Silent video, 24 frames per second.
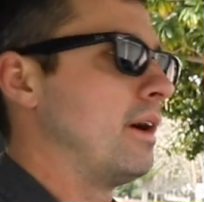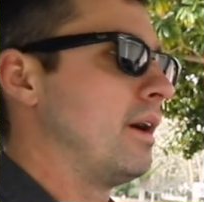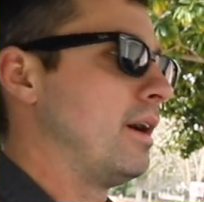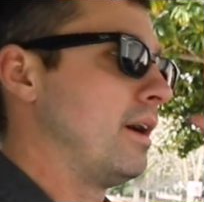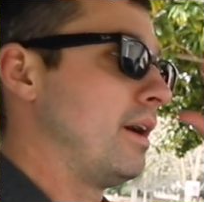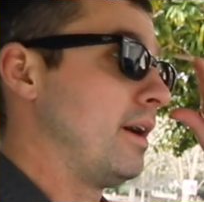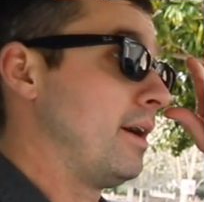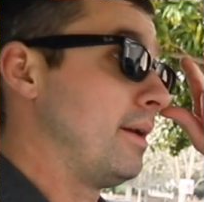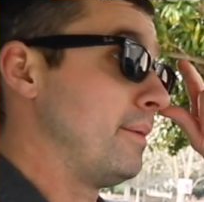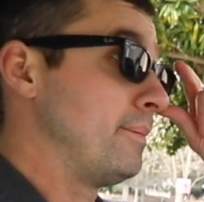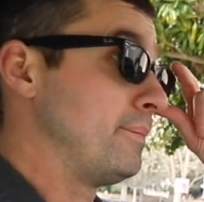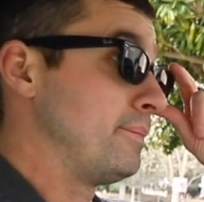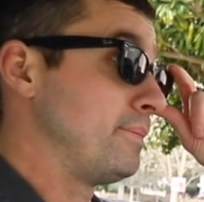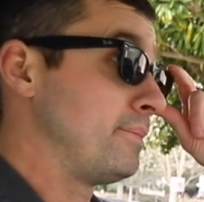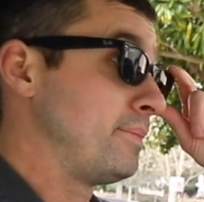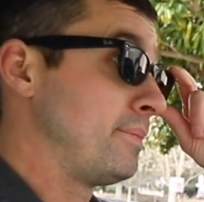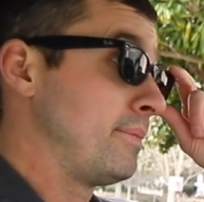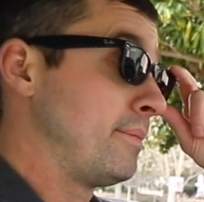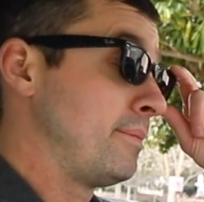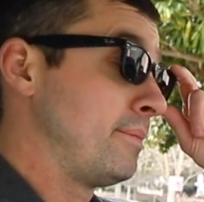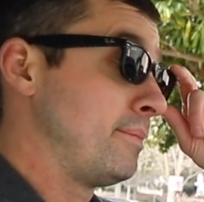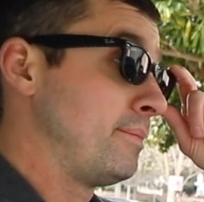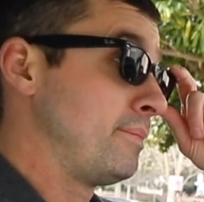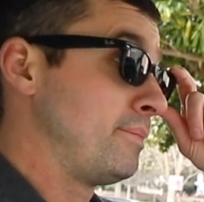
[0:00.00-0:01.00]
And
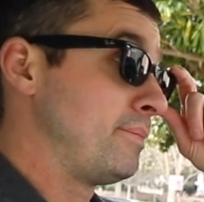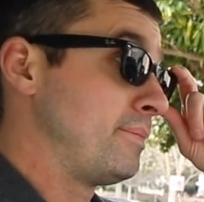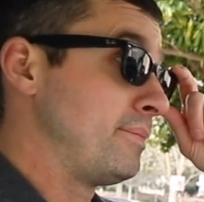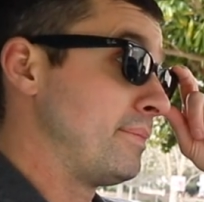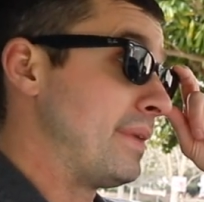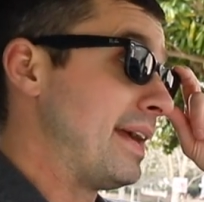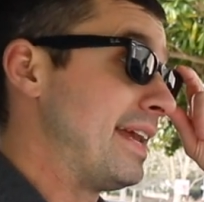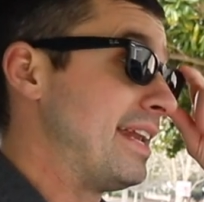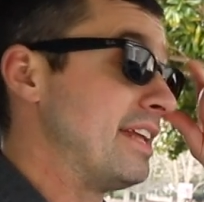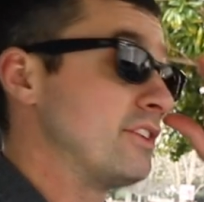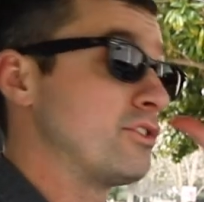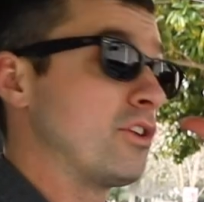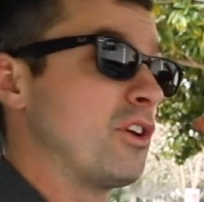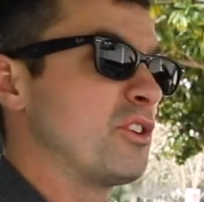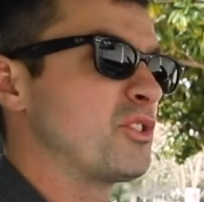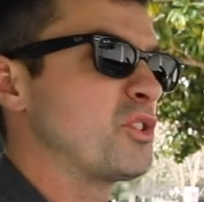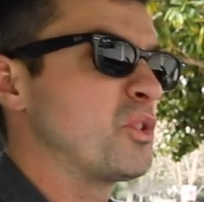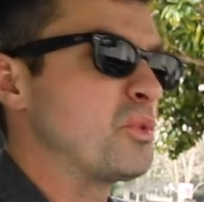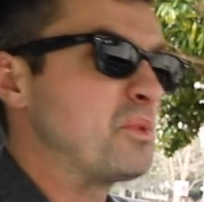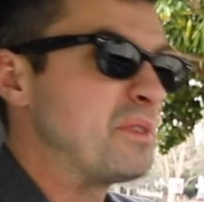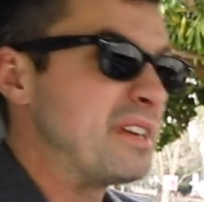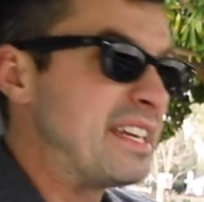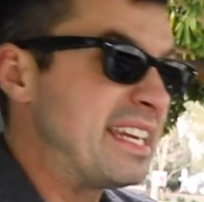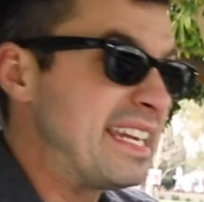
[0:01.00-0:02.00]
it's
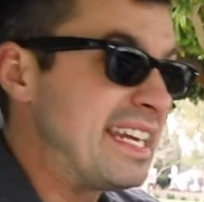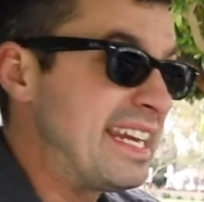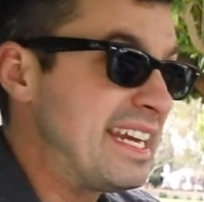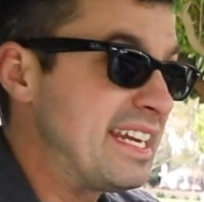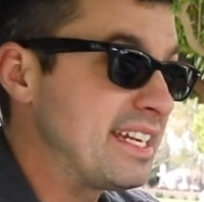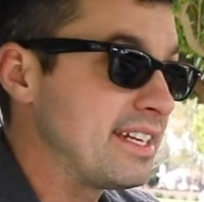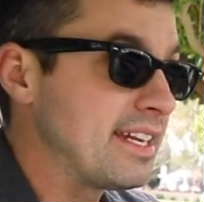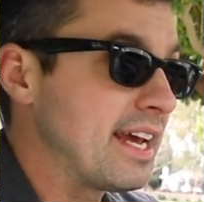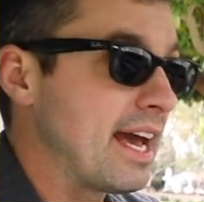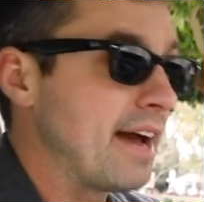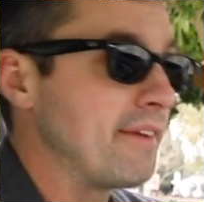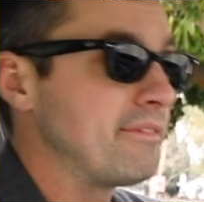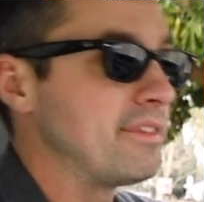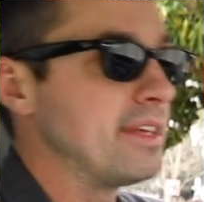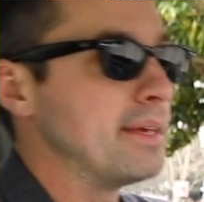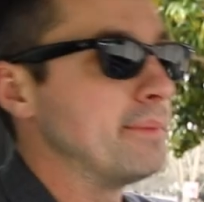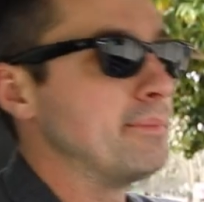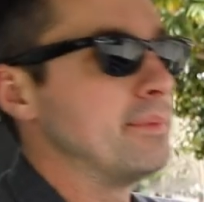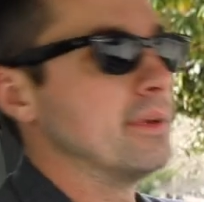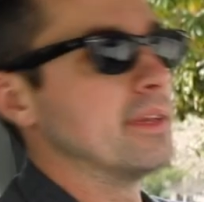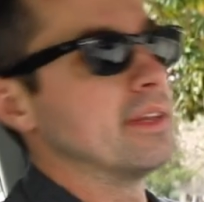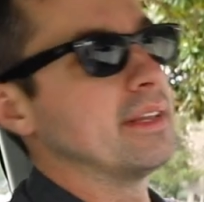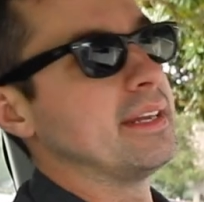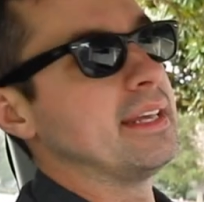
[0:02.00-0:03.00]
also neat to have
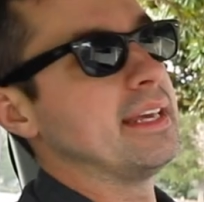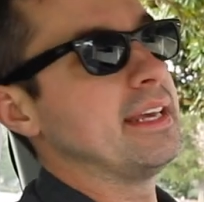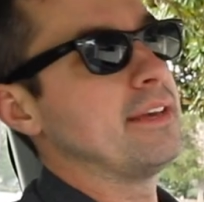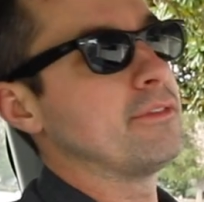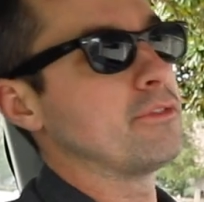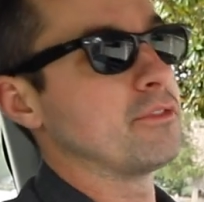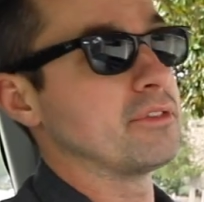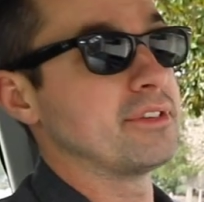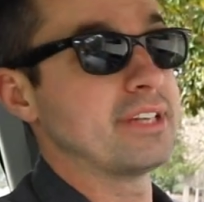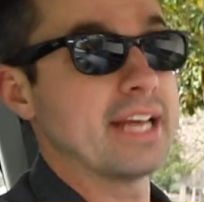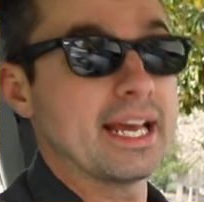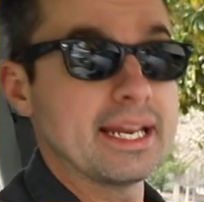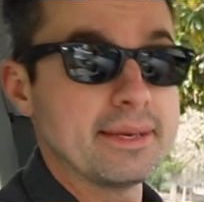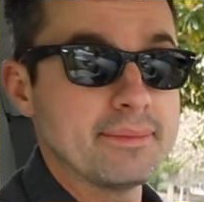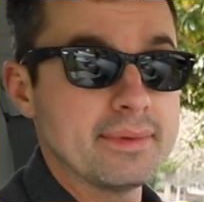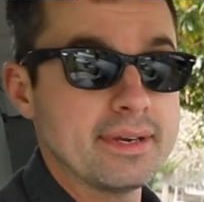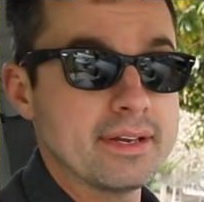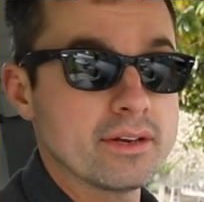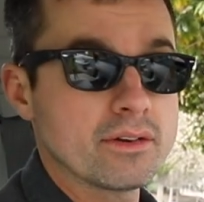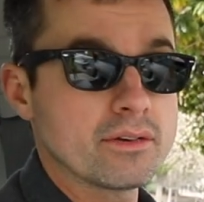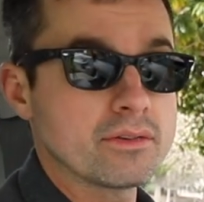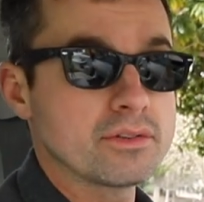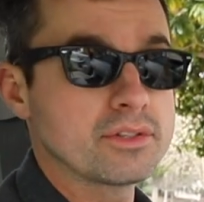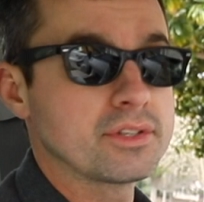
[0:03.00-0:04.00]
the ability for
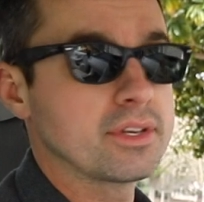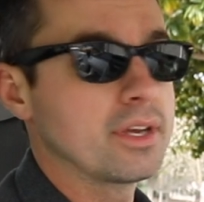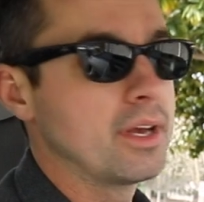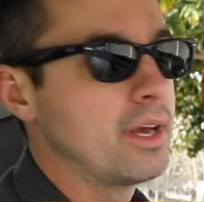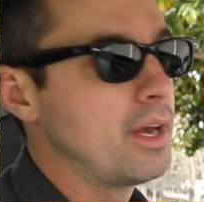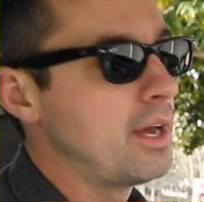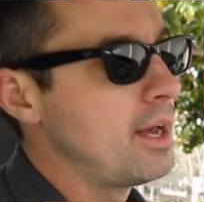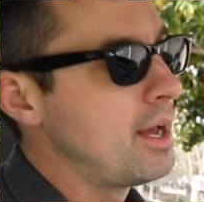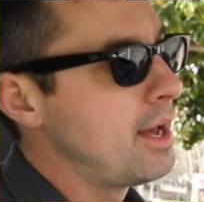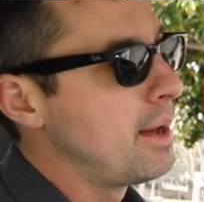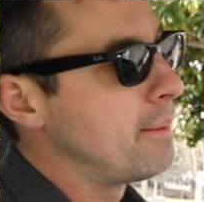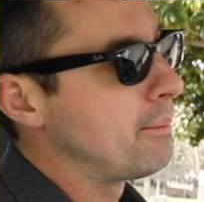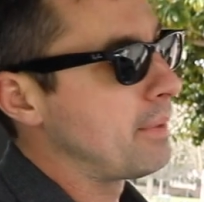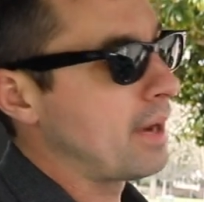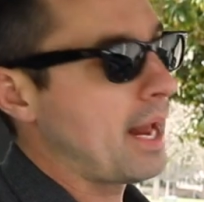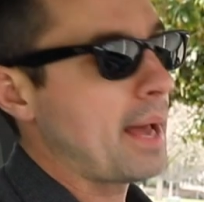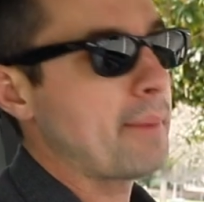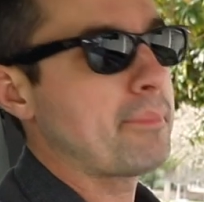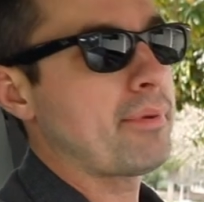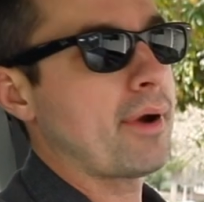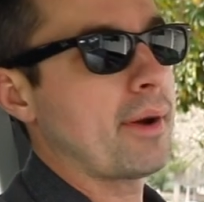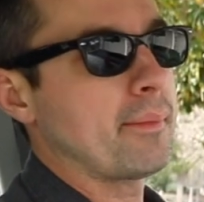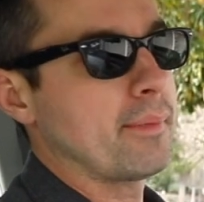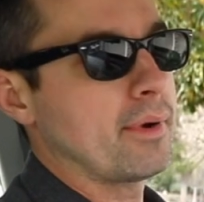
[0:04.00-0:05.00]
10 meters.
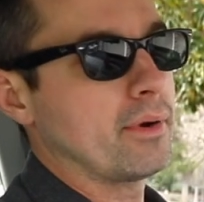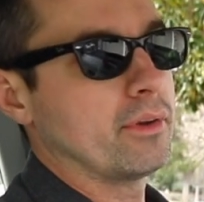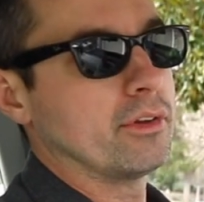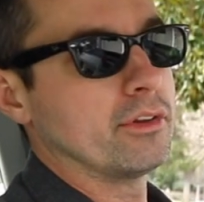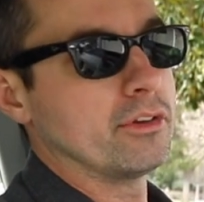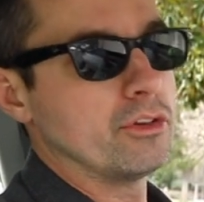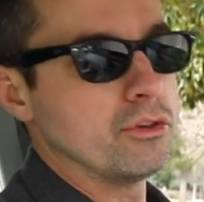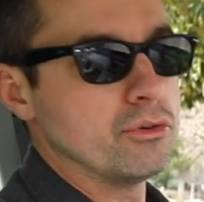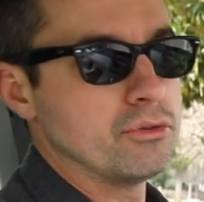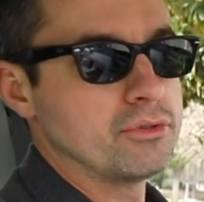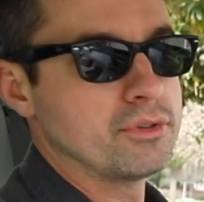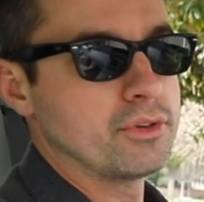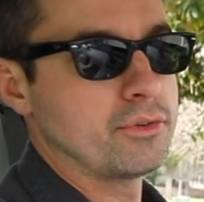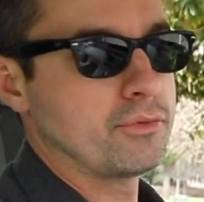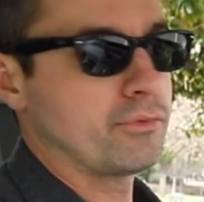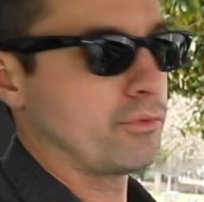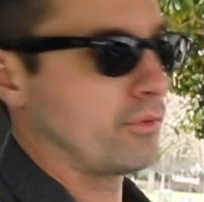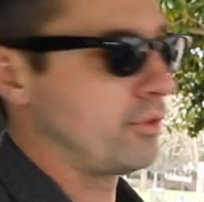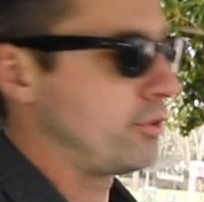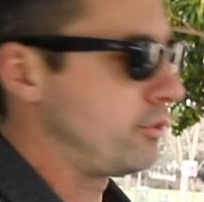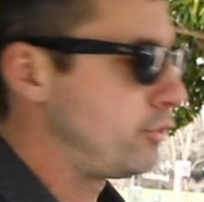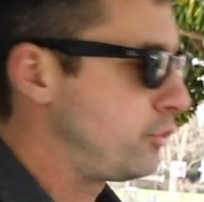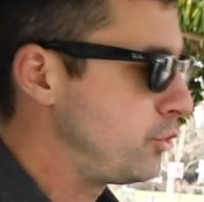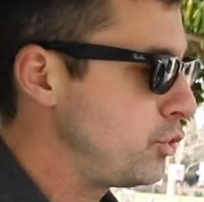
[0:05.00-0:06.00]
But I primarily use it
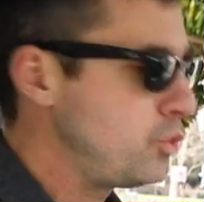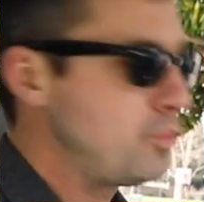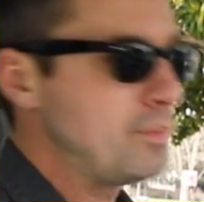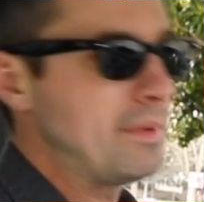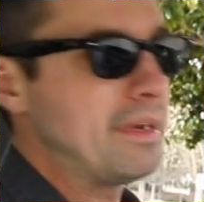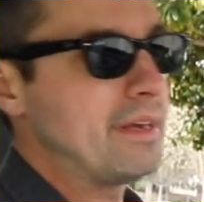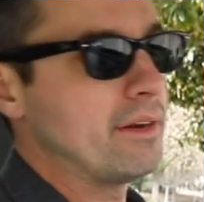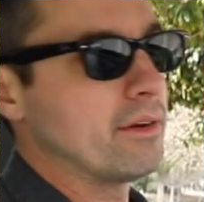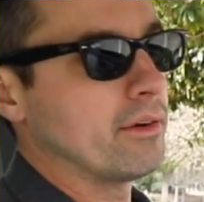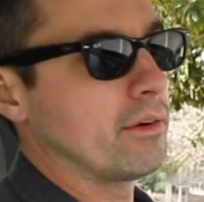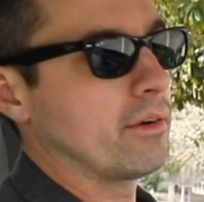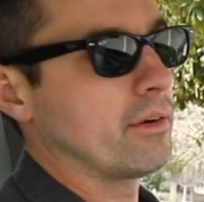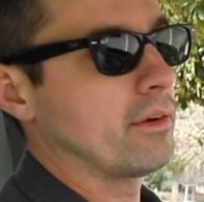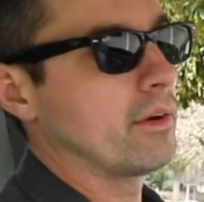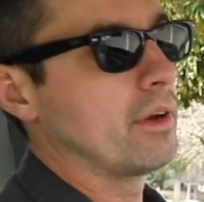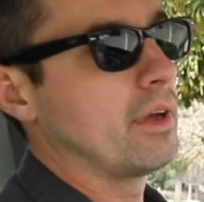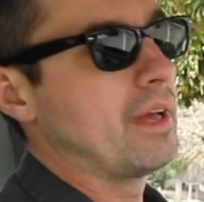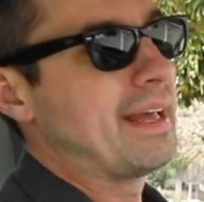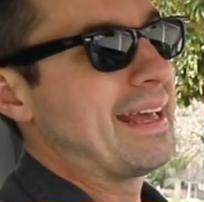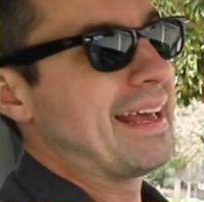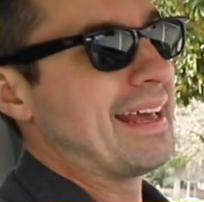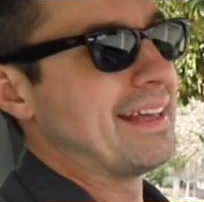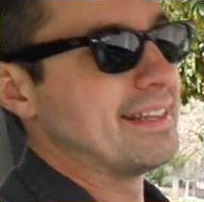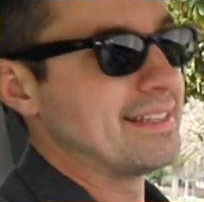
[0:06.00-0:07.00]
for the 2
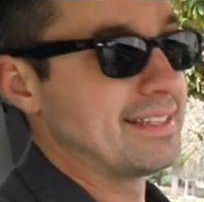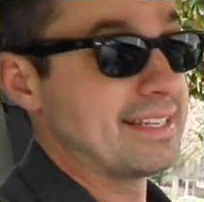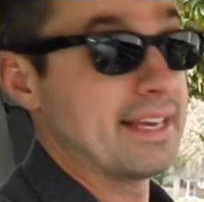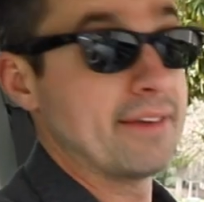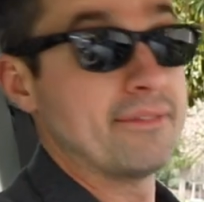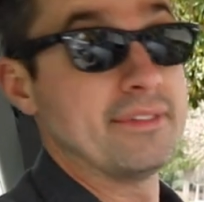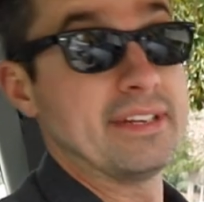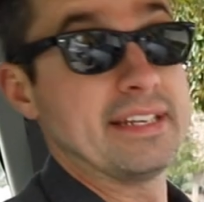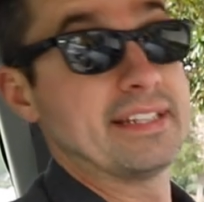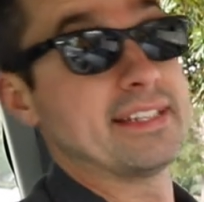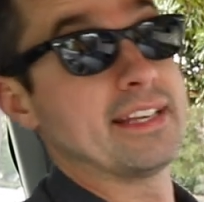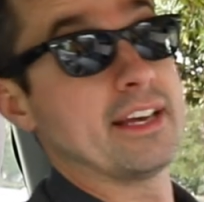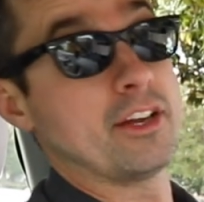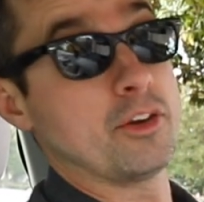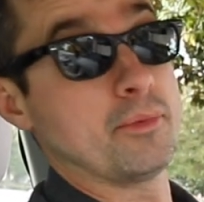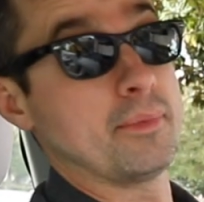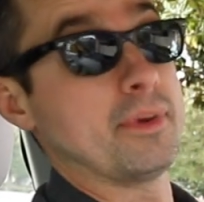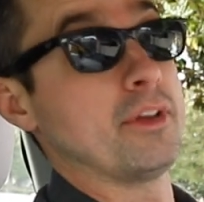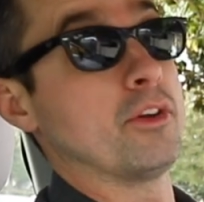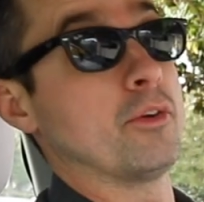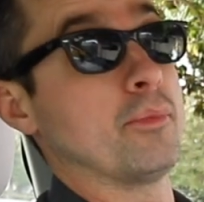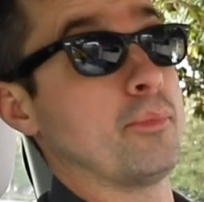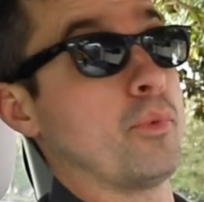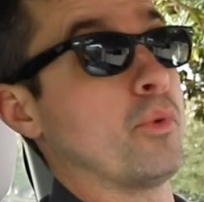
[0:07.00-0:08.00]
meter and 70
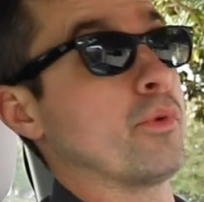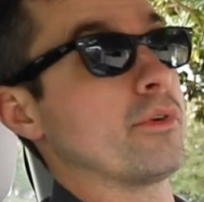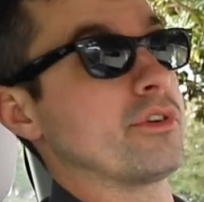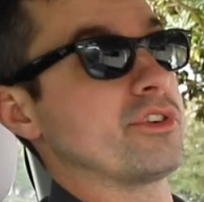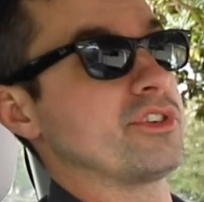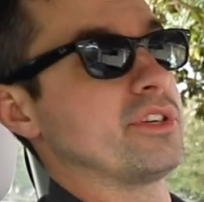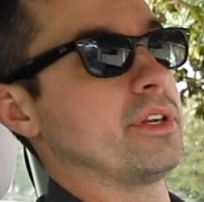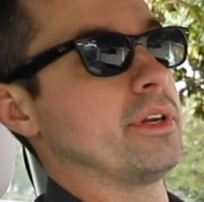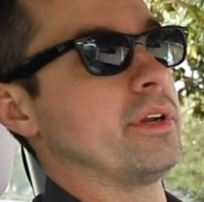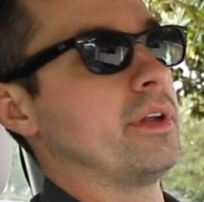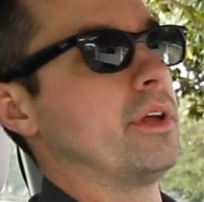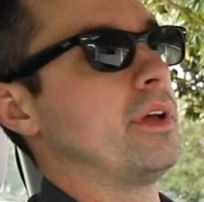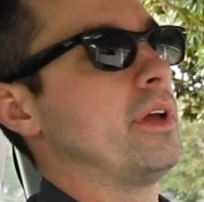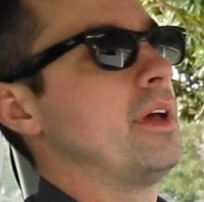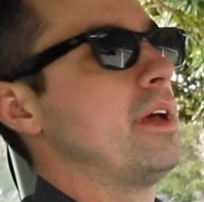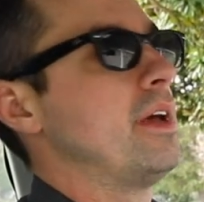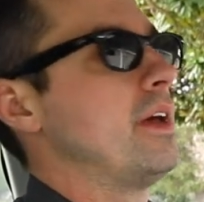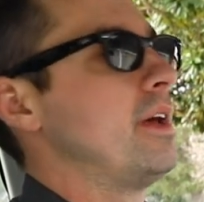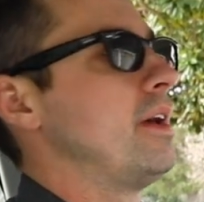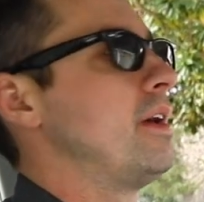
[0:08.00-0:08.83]
centimeter portion.